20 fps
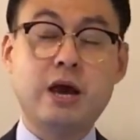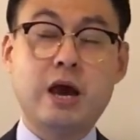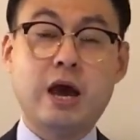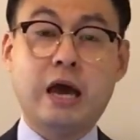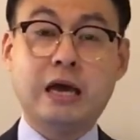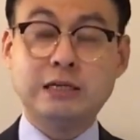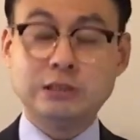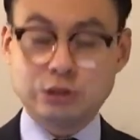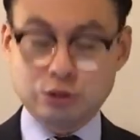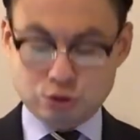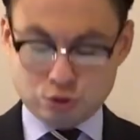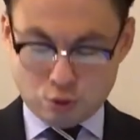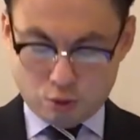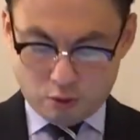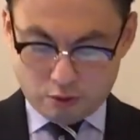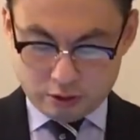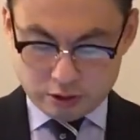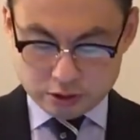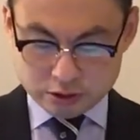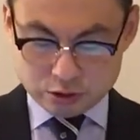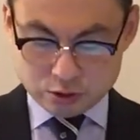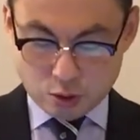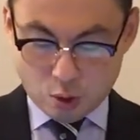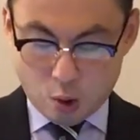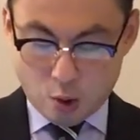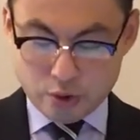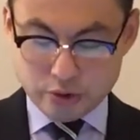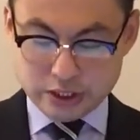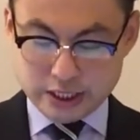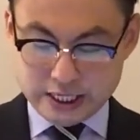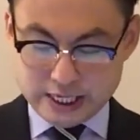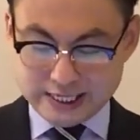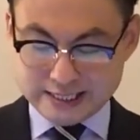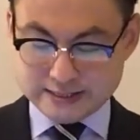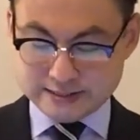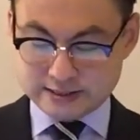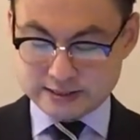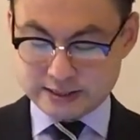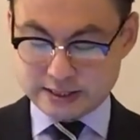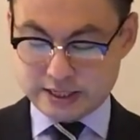and sores on
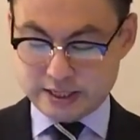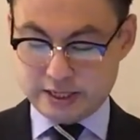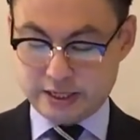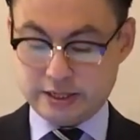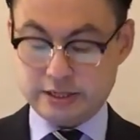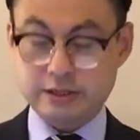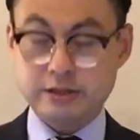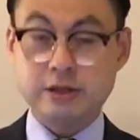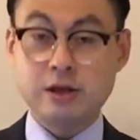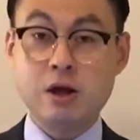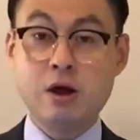his skin